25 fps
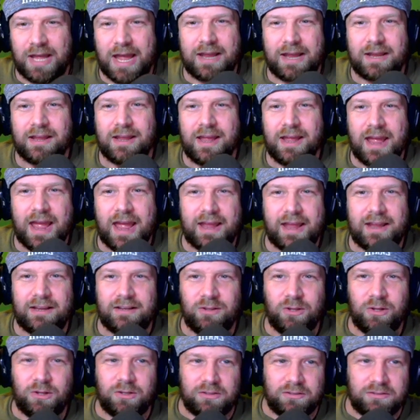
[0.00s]
Hey, hey,
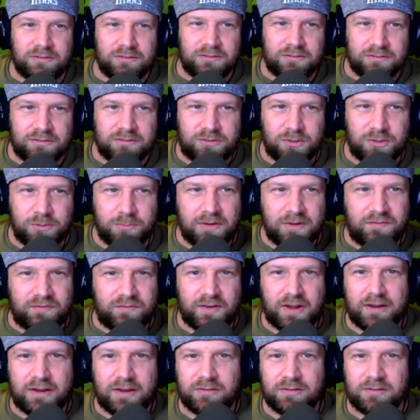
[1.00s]
look, do me a
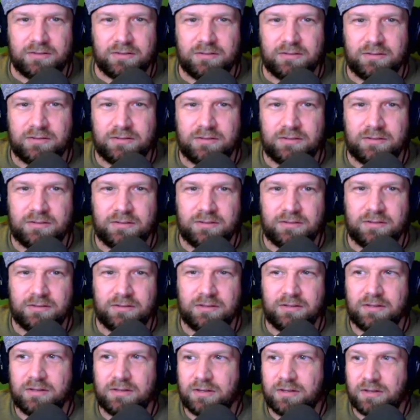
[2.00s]
favor.
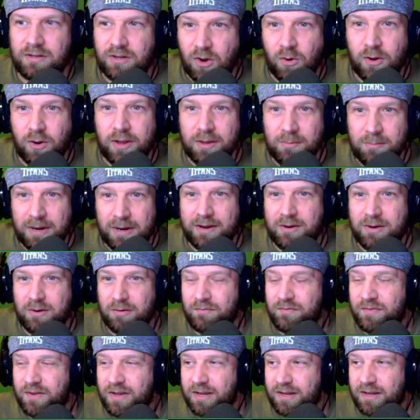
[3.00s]
Go get Michael
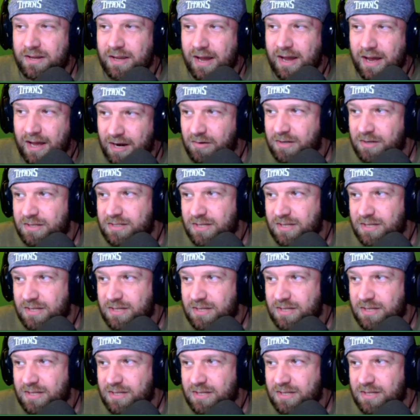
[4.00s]
Vick out